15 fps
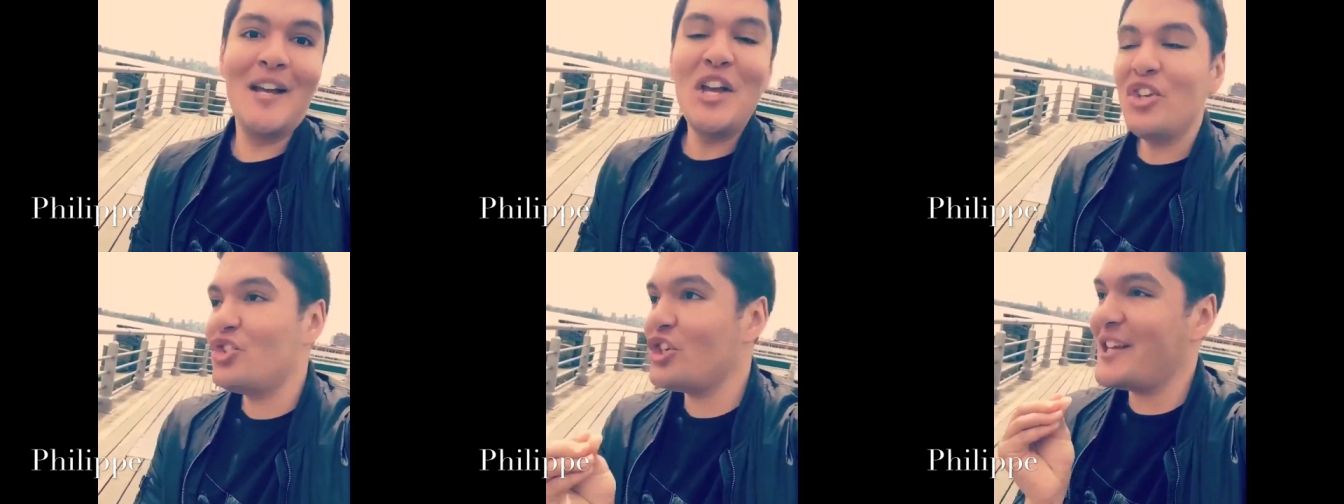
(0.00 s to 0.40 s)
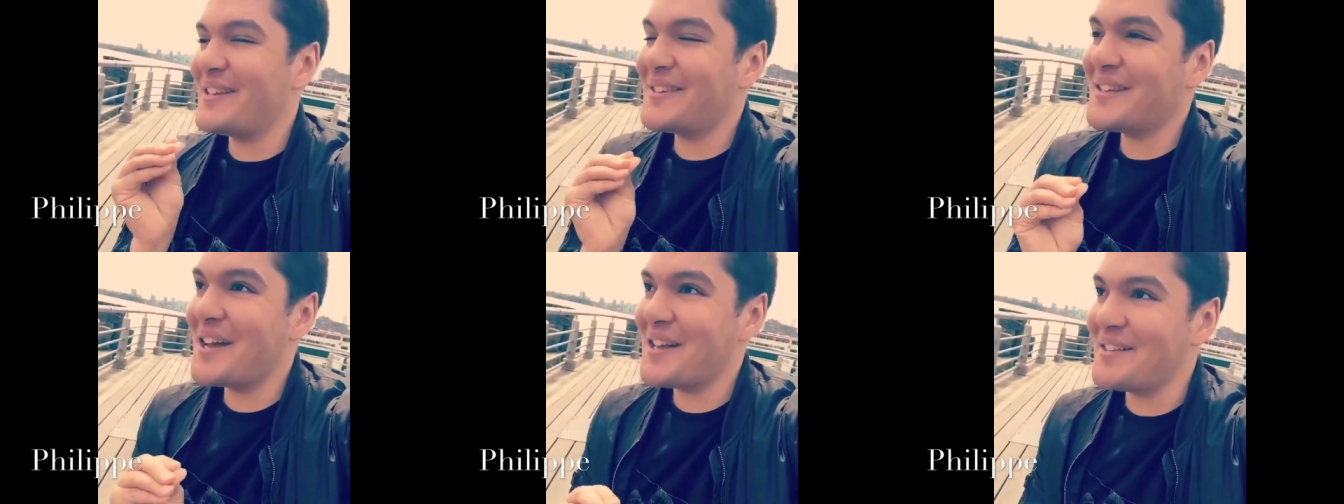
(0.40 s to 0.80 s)
She
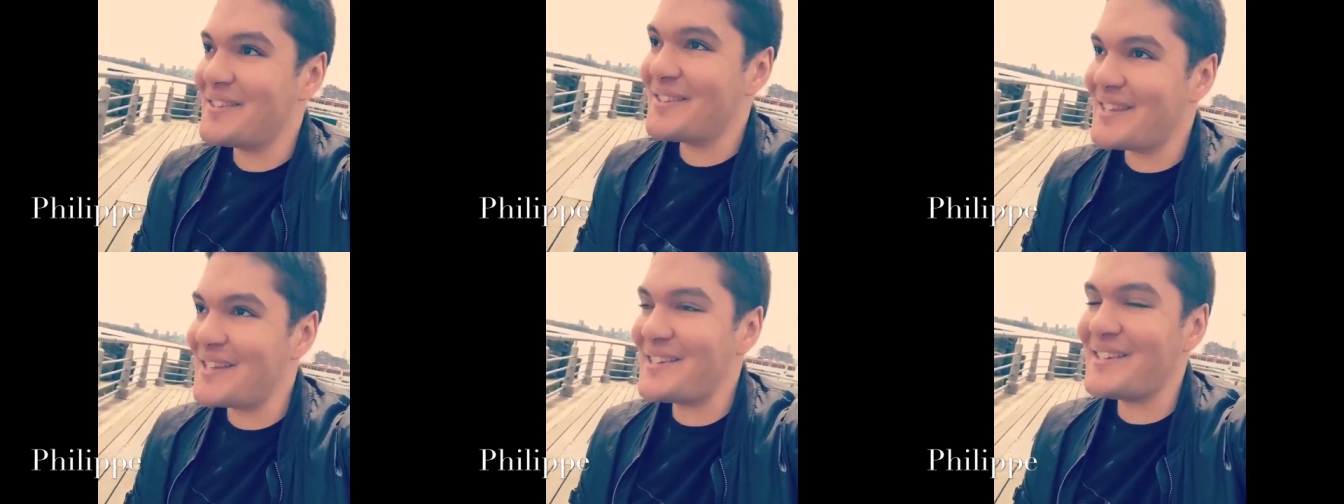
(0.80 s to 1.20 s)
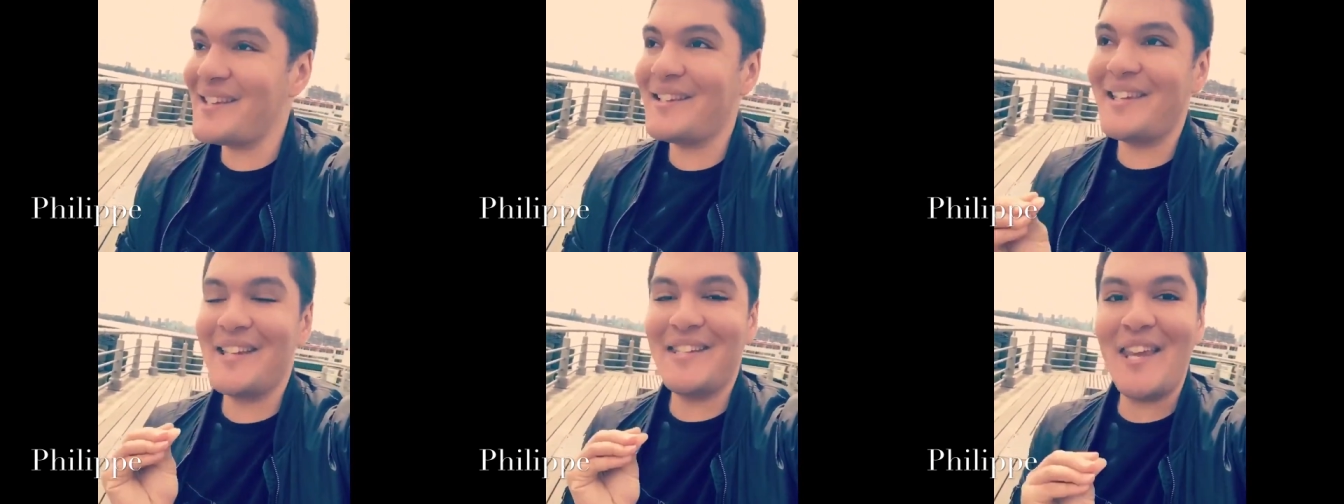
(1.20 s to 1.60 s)
is
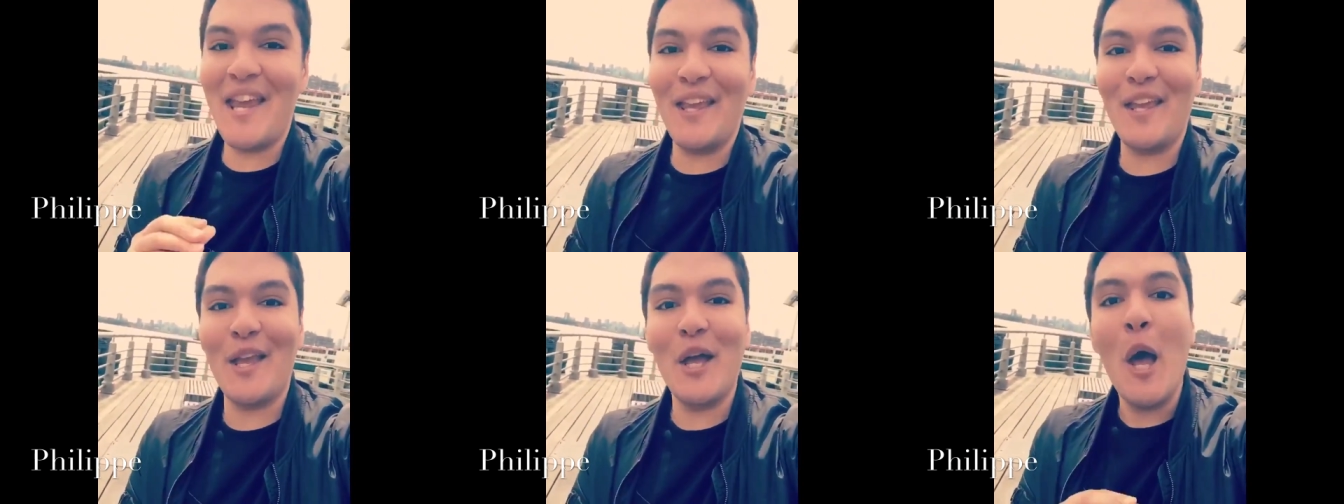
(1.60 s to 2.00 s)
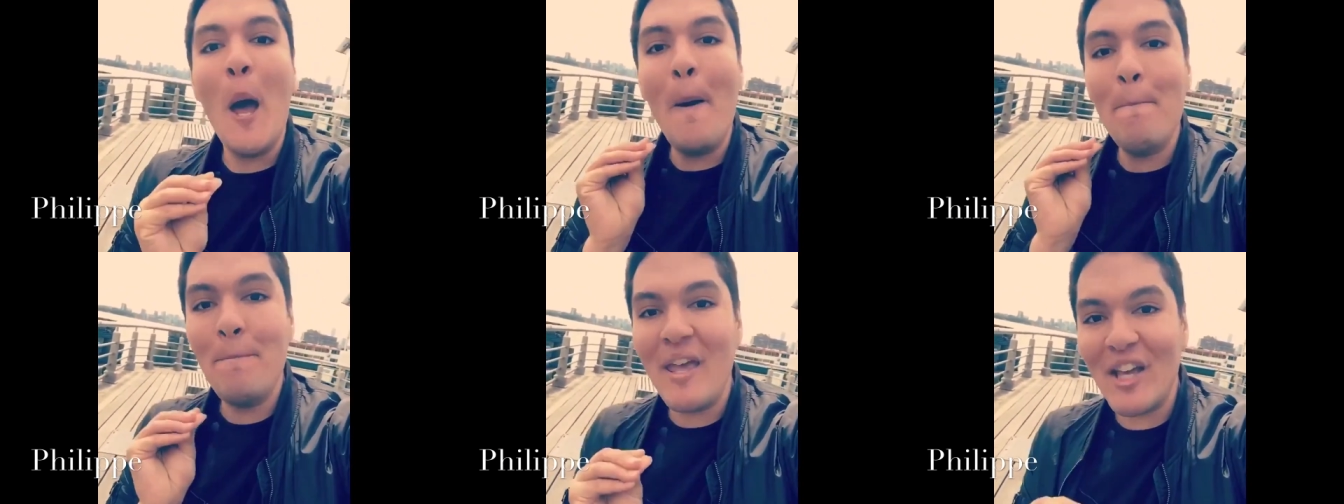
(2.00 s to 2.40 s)
consistently taking
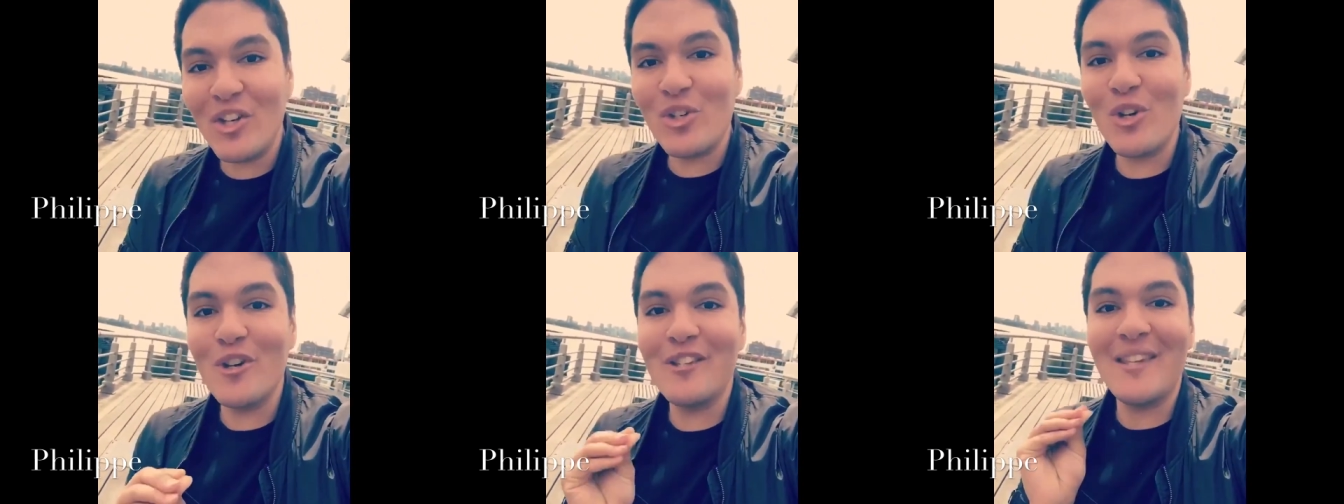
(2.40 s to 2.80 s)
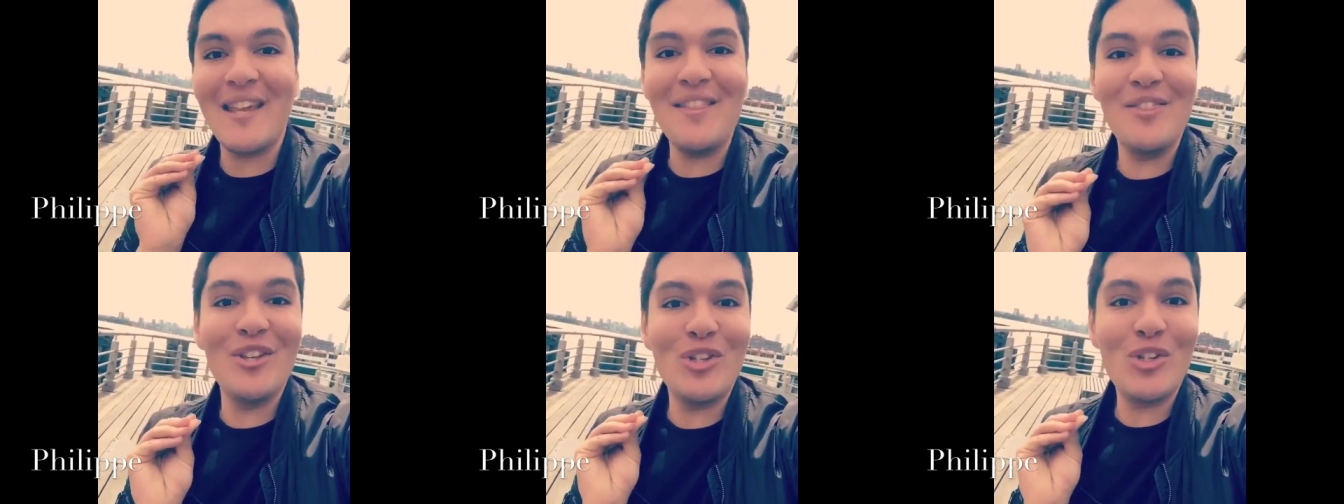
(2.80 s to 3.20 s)
pictures
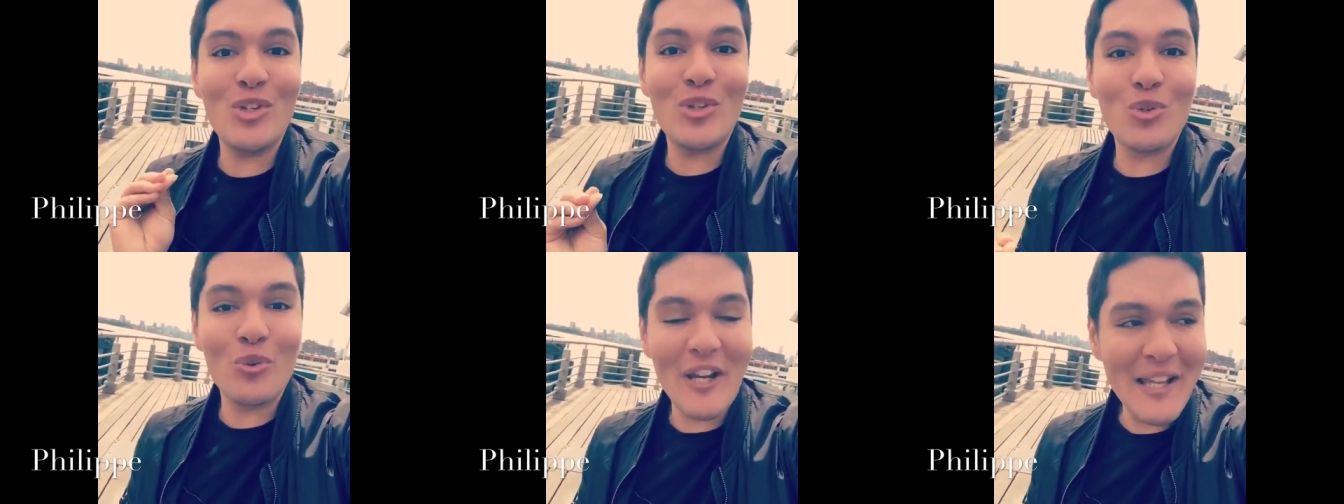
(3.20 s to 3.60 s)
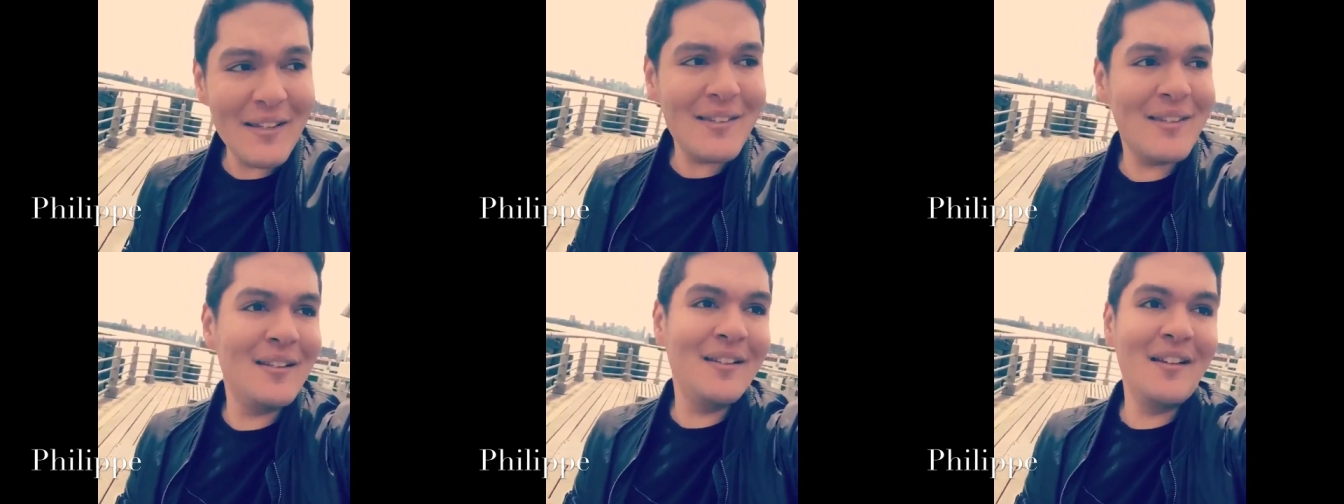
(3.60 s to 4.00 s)
in the
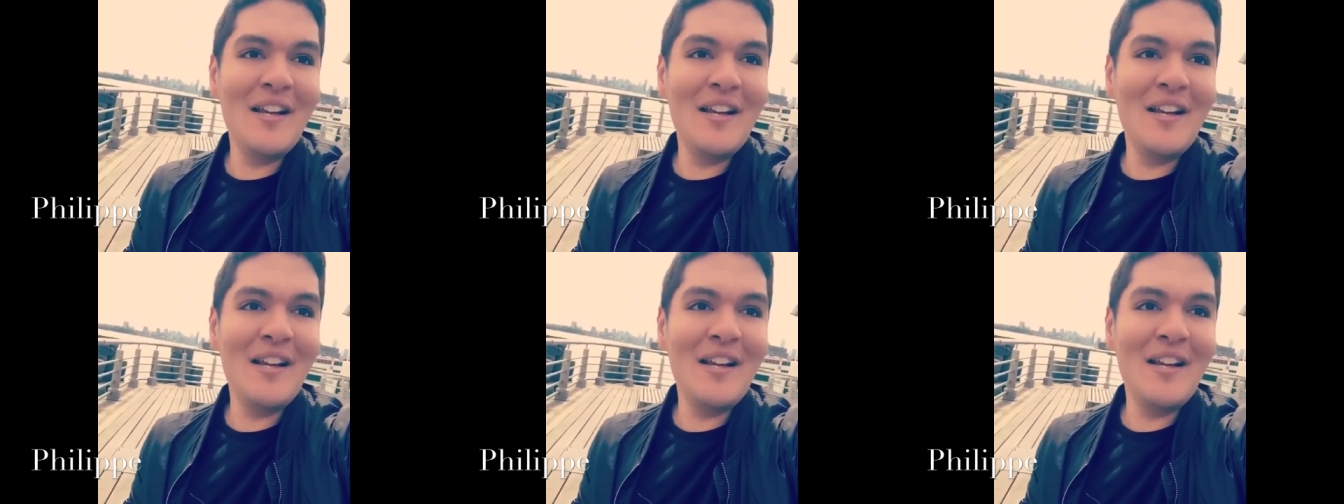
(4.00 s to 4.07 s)
street.